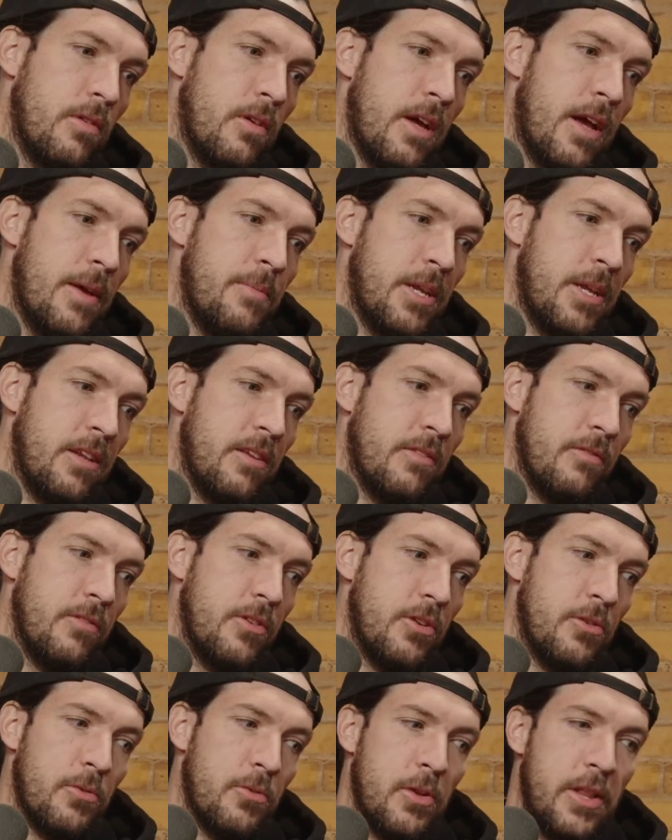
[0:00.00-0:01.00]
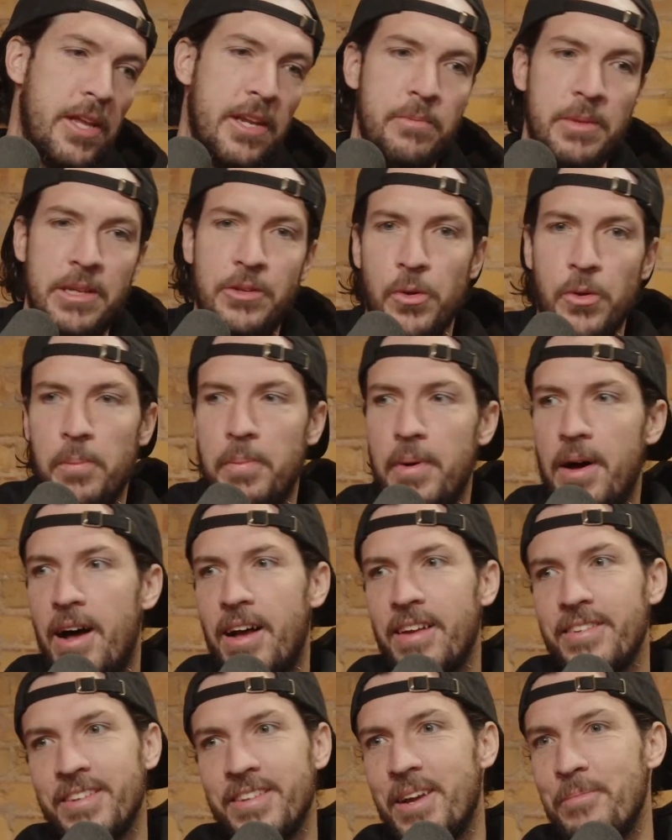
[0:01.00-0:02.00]
I mean, you related me to a
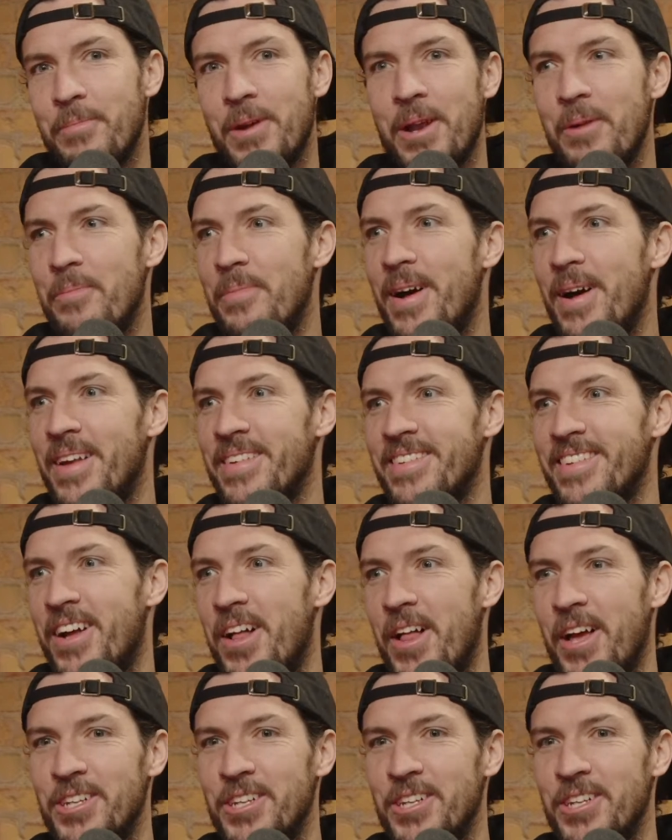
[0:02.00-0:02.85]
boss, and I'm not a boss at all.